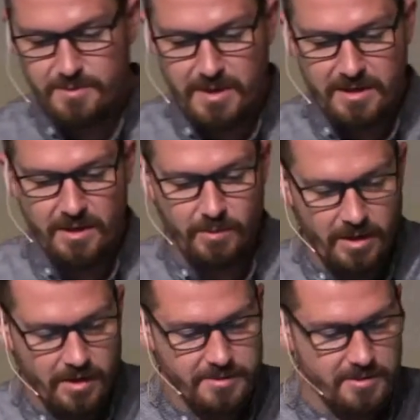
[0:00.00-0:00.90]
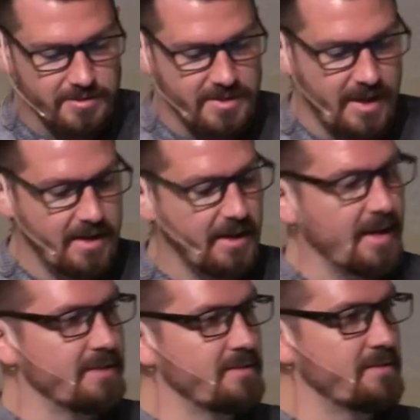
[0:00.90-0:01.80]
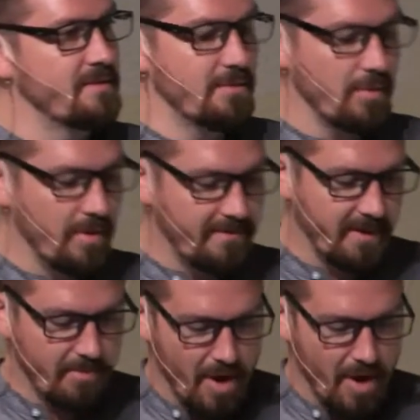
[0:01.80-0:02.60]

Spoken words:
mean that we also stand against the horrific